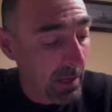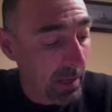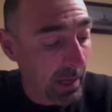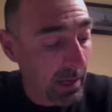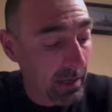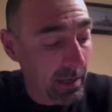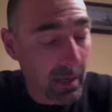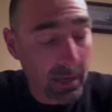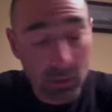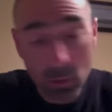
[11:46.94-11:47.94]
and
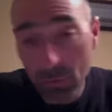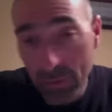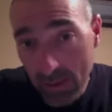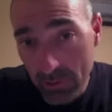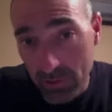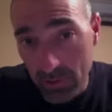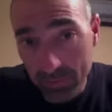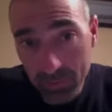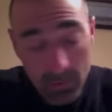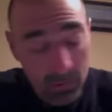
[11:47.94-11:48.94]
uh, 2000
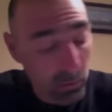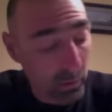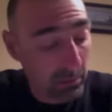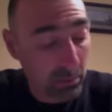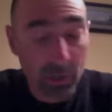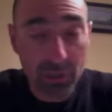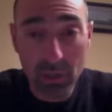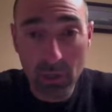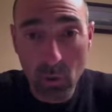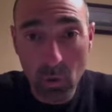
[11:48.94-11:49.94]
between Bush
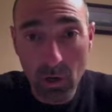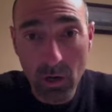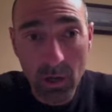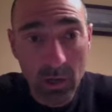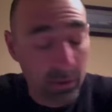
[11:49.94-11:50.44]
and Gore